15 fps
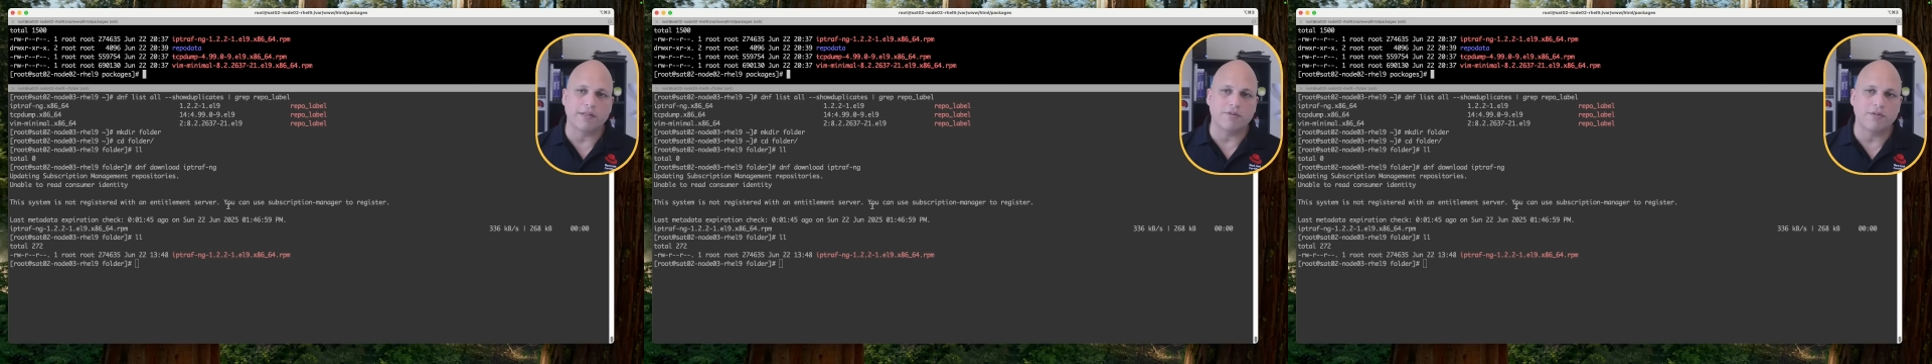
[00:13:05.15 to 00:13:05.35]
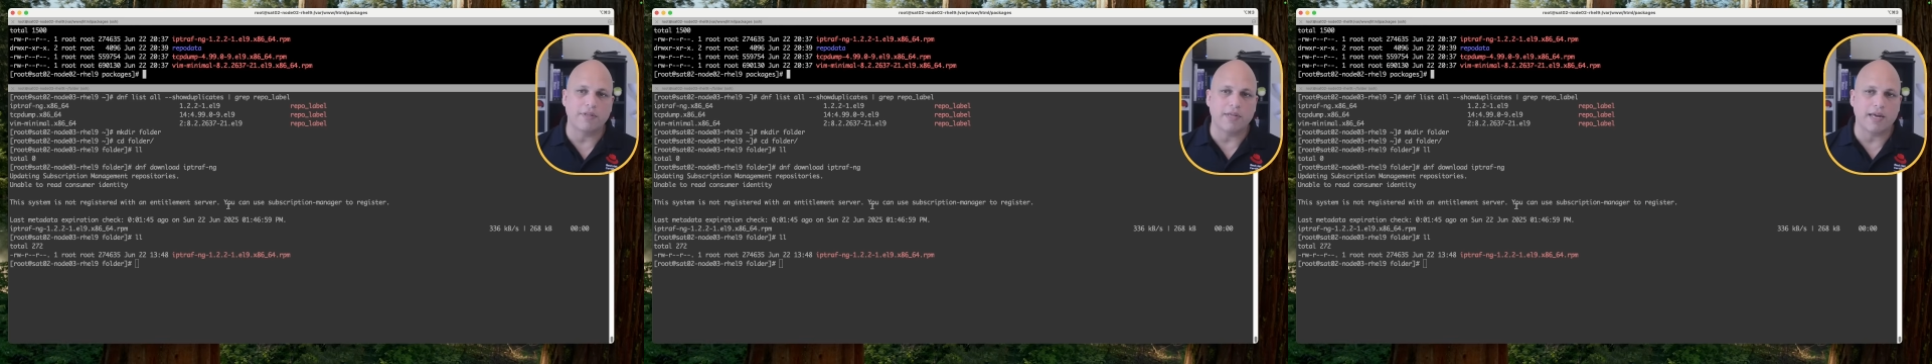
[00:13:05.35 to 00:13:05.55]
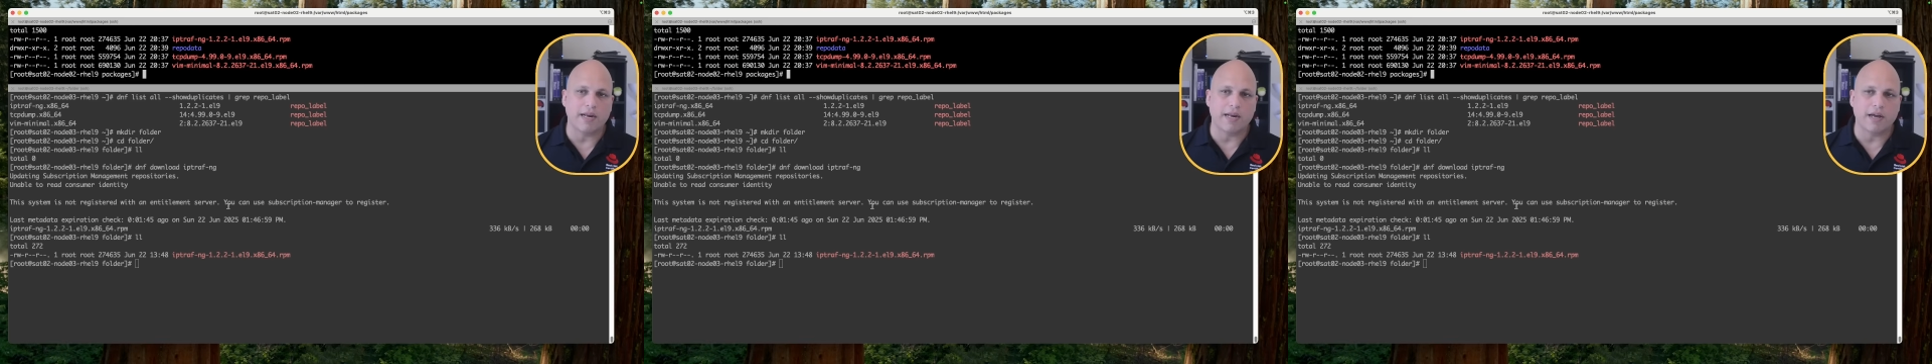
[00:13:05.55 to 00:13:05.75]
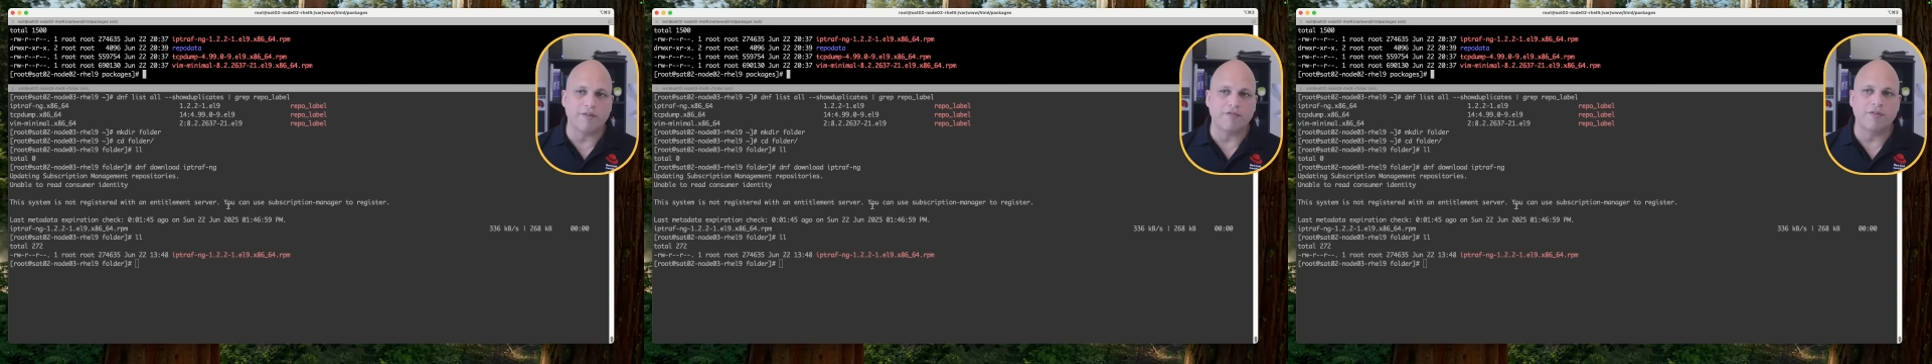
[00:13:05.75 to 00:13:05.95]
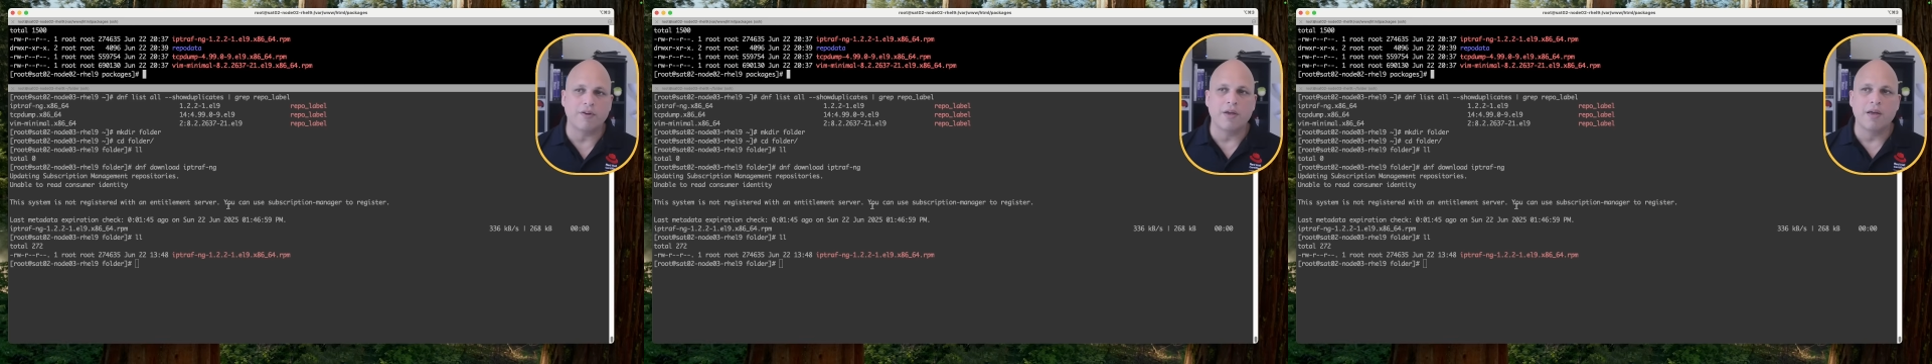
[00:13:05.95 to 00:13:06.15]
to
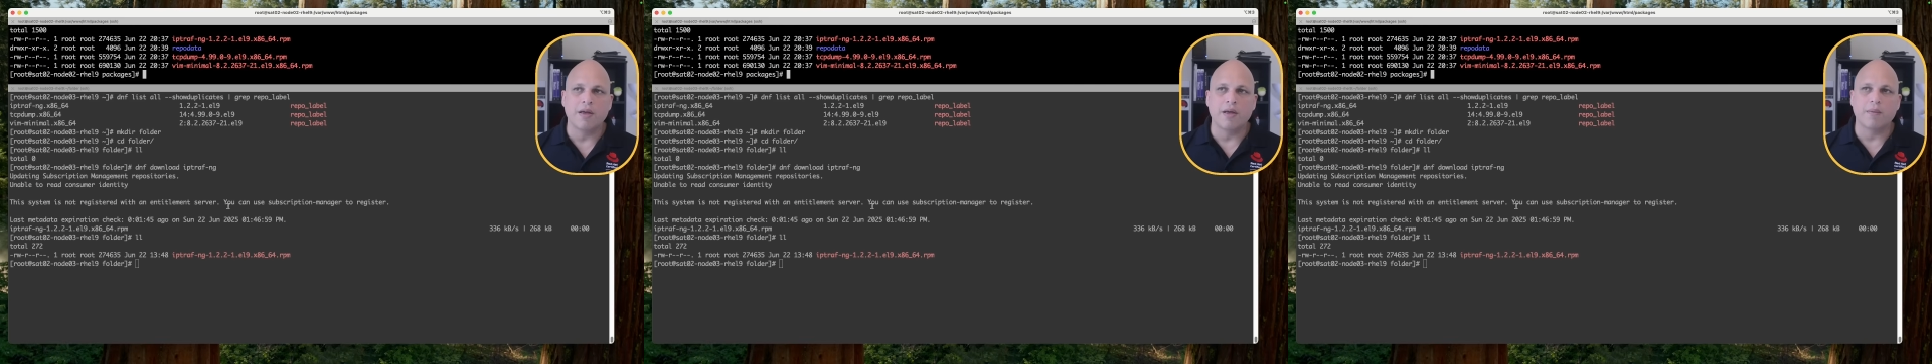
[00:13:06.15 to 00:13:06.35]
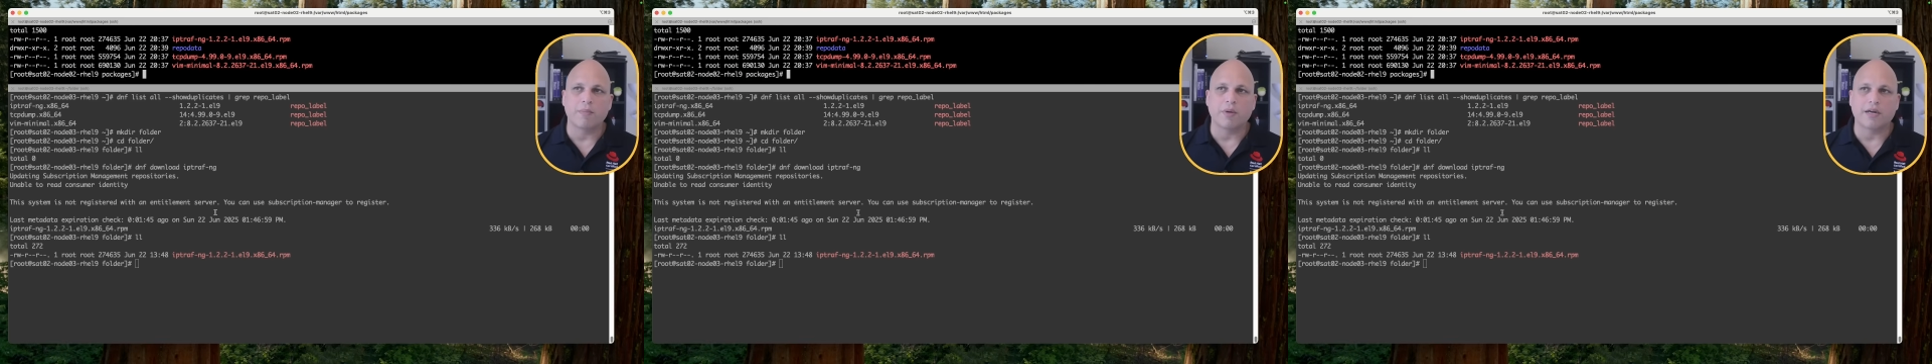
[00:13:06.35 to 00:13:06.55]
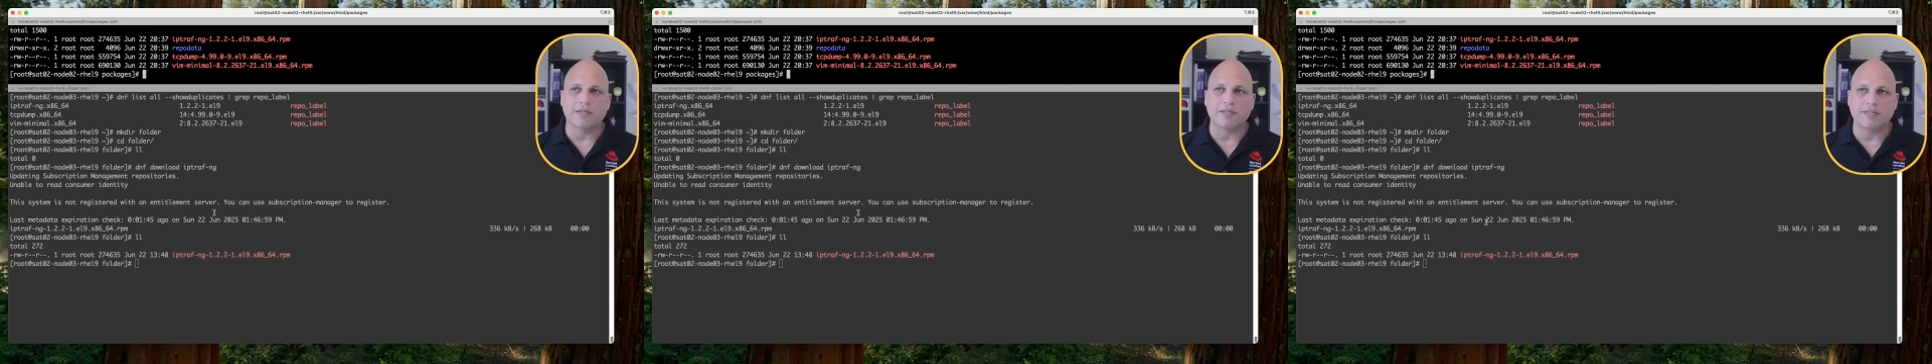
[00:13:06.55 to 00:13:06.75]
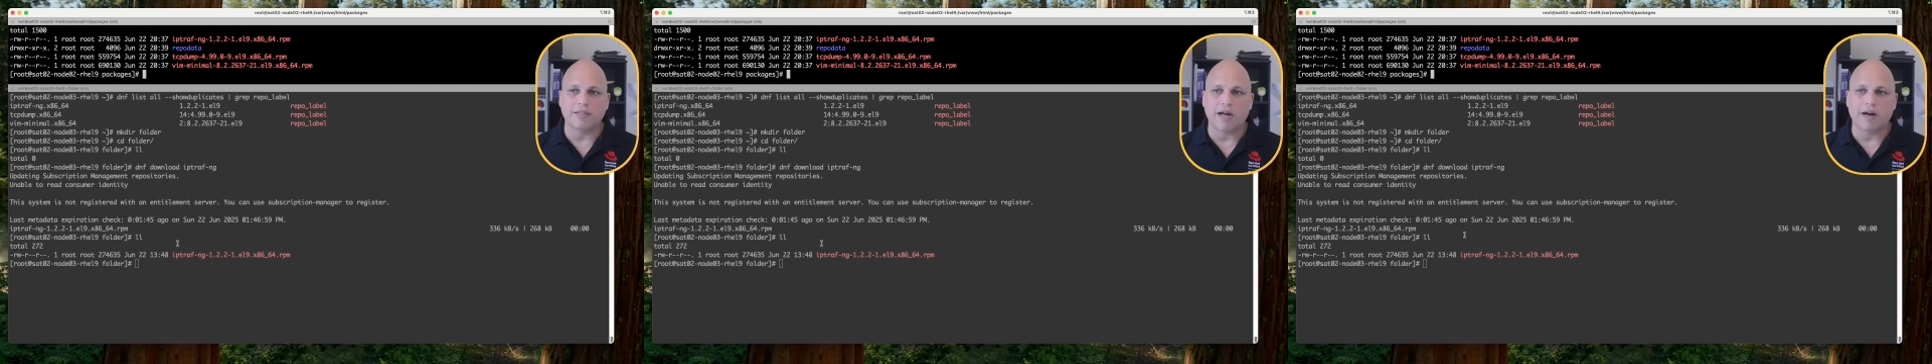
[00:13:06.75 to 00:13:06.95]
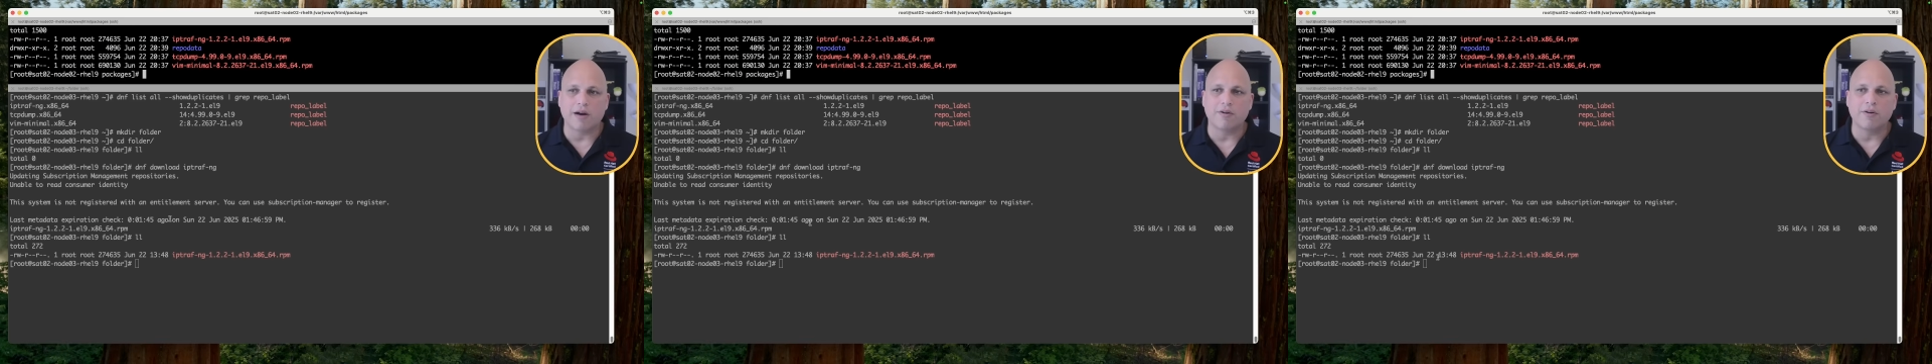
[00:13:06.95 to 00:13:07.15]
DNF because
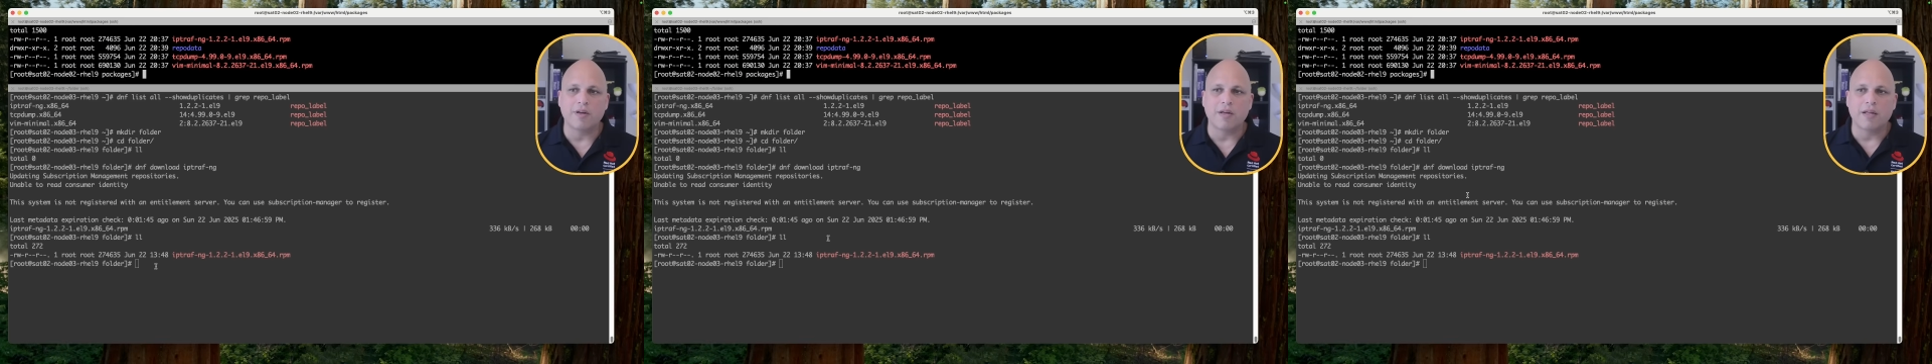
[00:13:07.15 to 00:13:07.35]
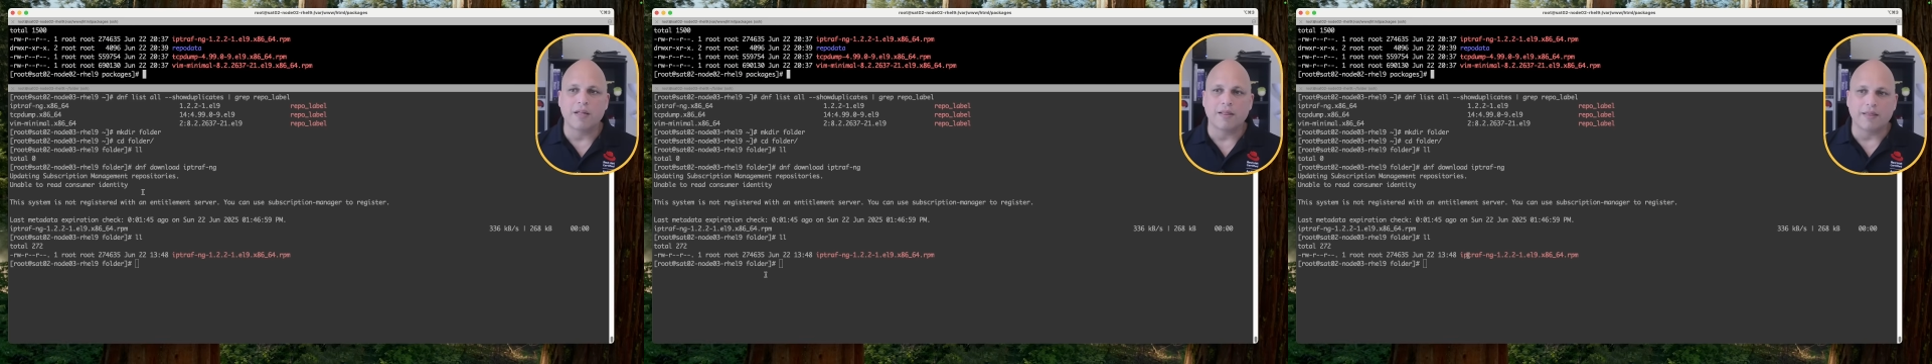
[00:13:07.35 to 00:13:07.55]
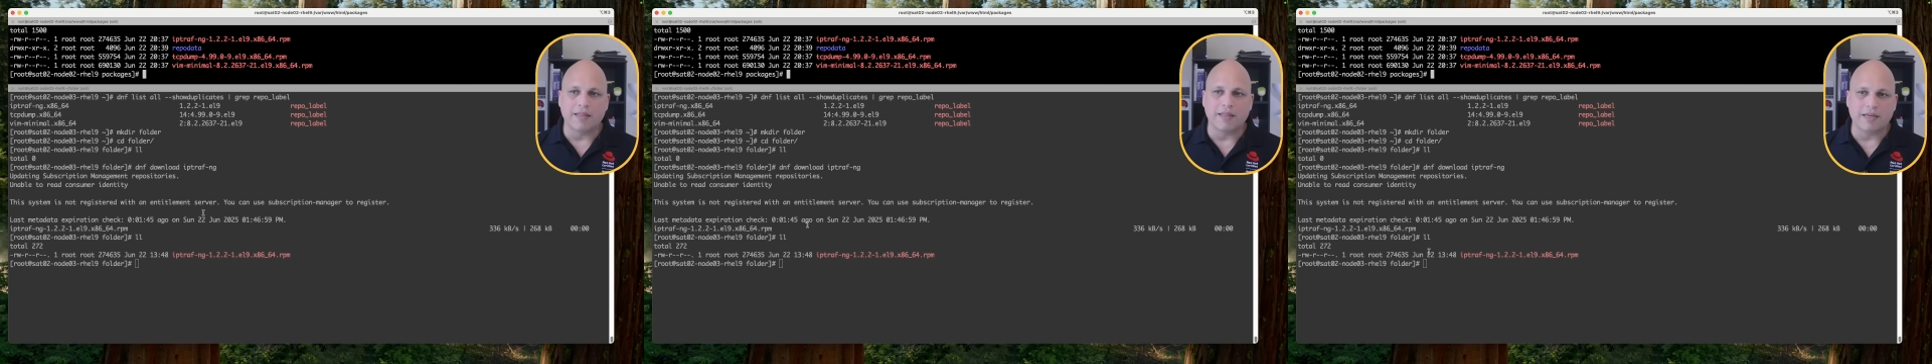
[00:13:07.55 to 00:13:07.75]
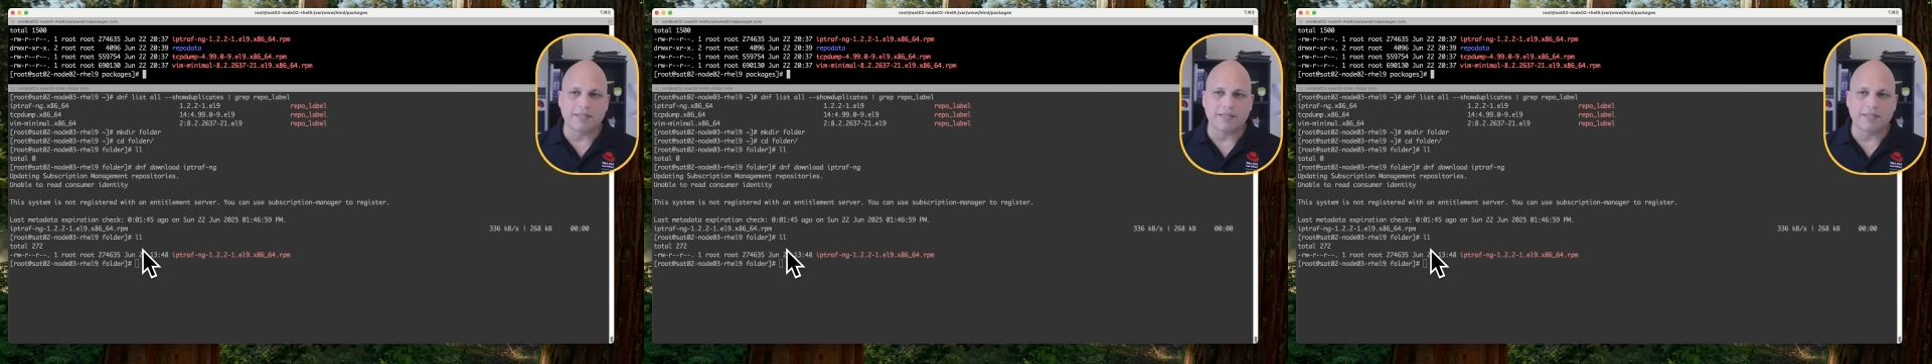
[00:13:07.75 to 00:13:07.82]
now this